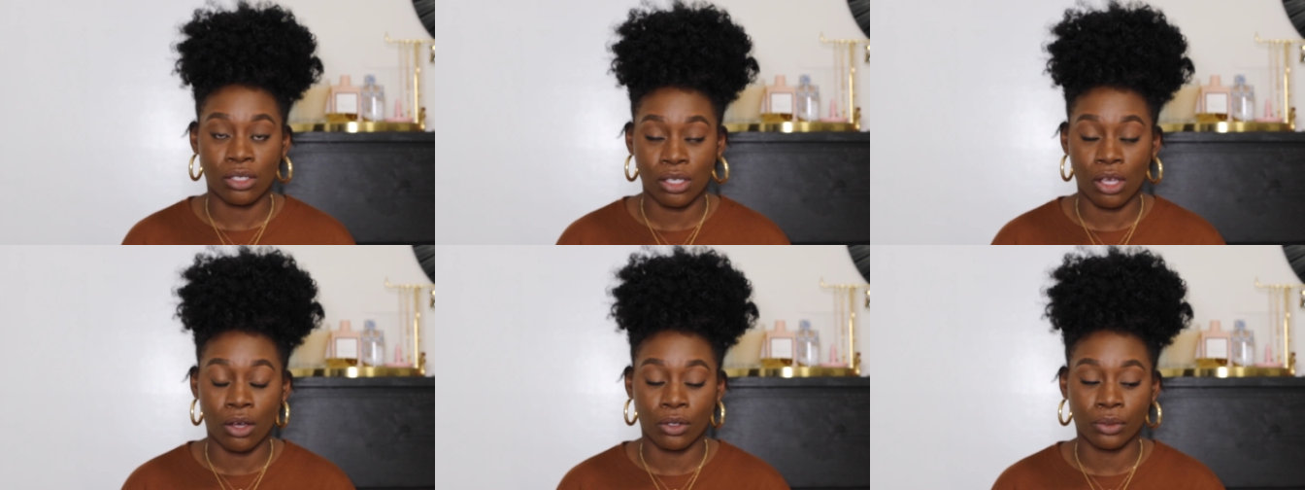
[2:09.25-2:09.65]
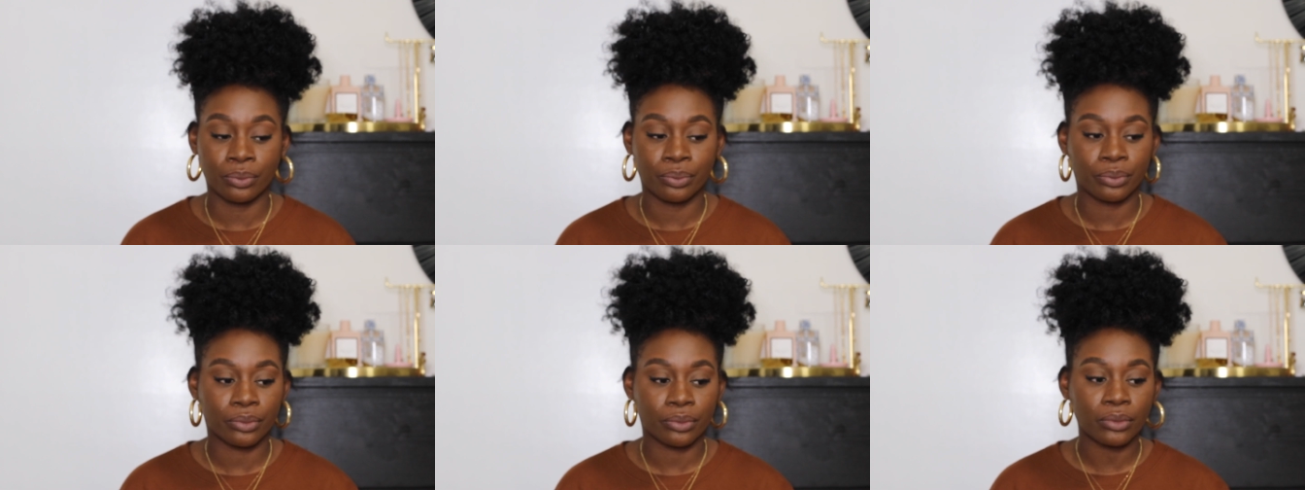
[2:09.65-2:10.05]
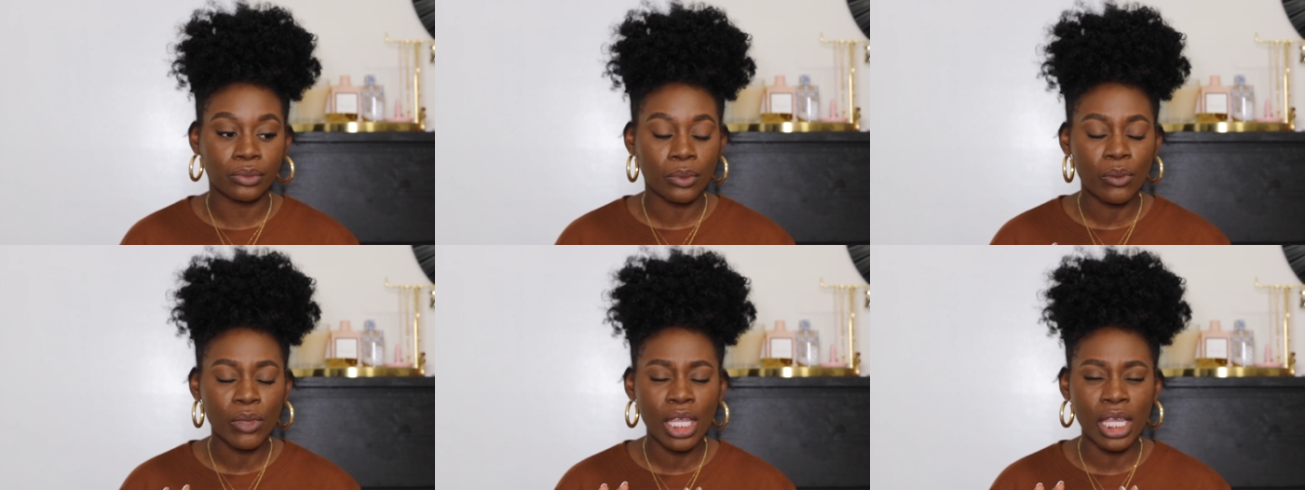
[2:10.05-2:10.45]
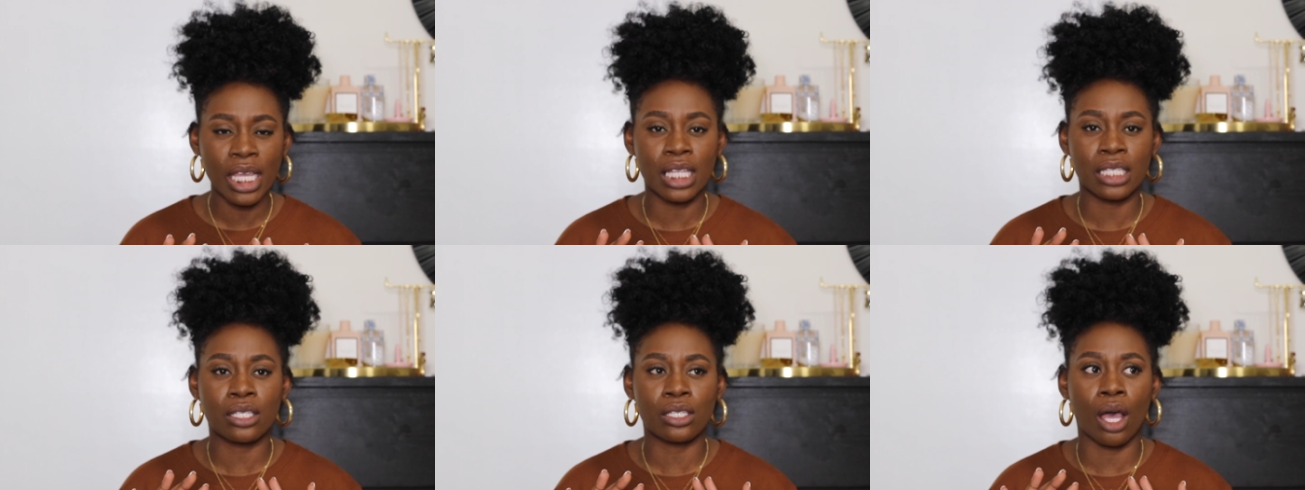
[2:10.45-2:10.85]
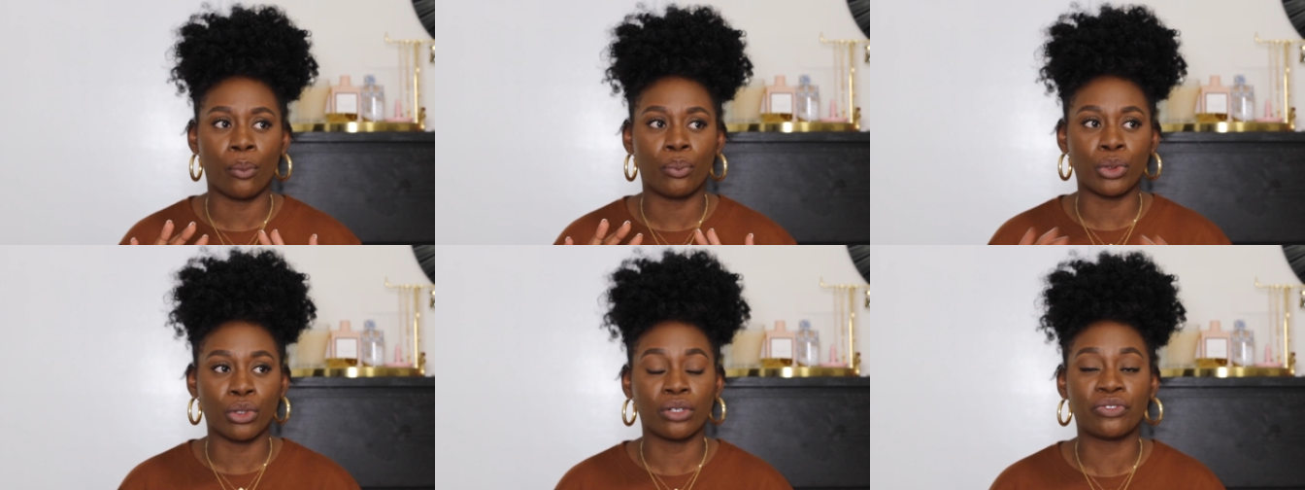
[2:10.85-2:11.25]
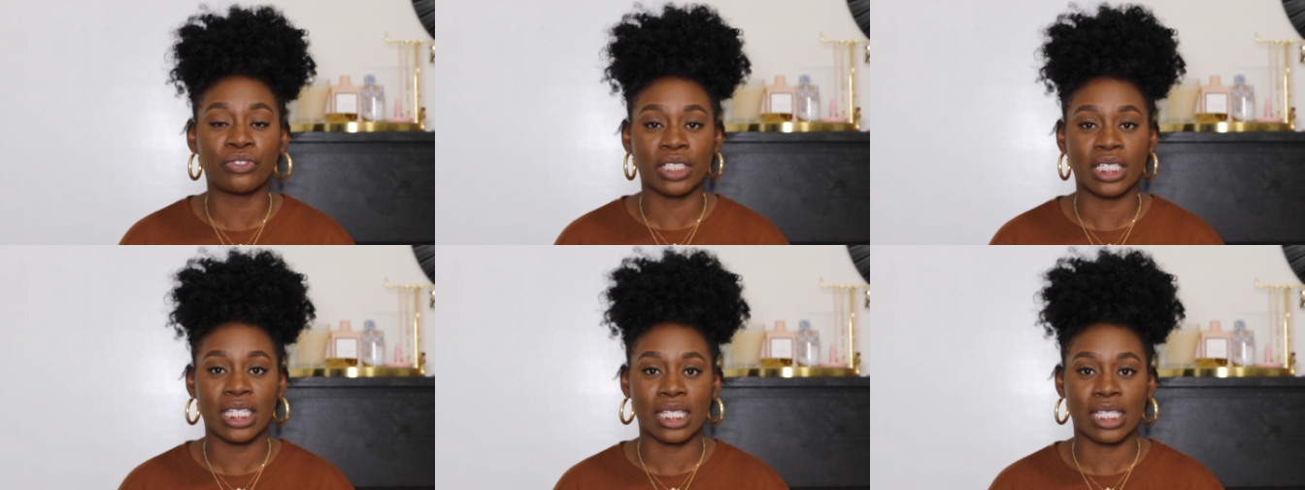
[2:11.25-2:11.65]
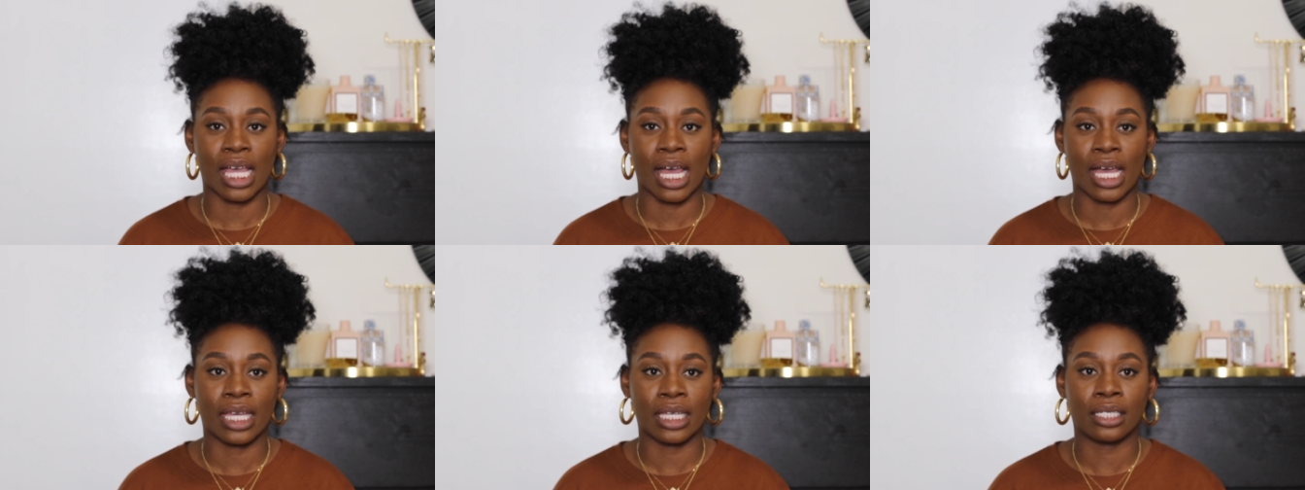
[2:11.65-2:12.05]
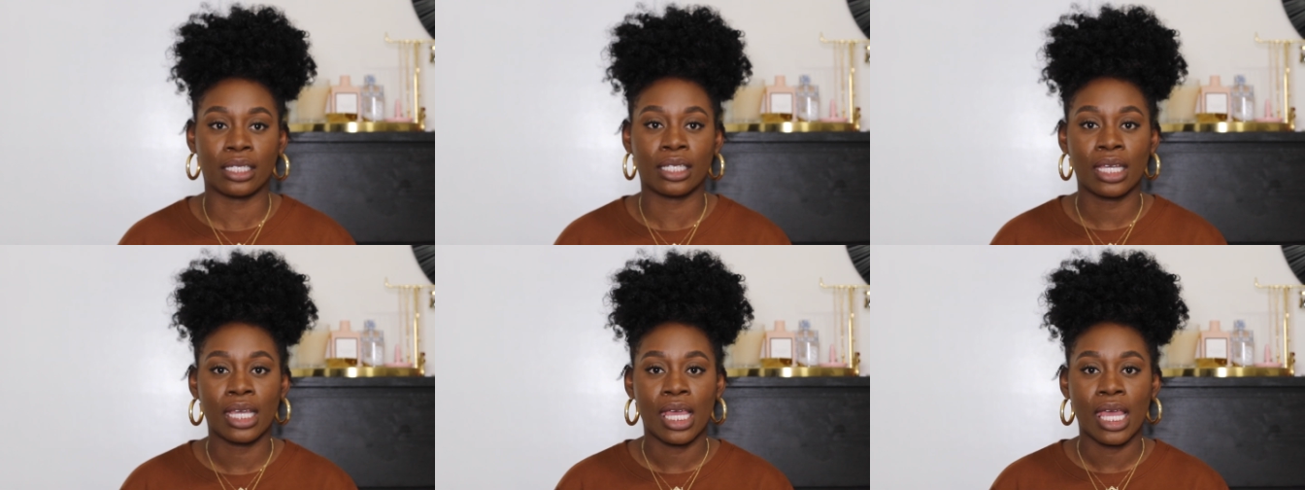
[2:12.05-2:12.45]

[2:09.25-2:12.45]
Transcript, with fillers: So it's beautifully designed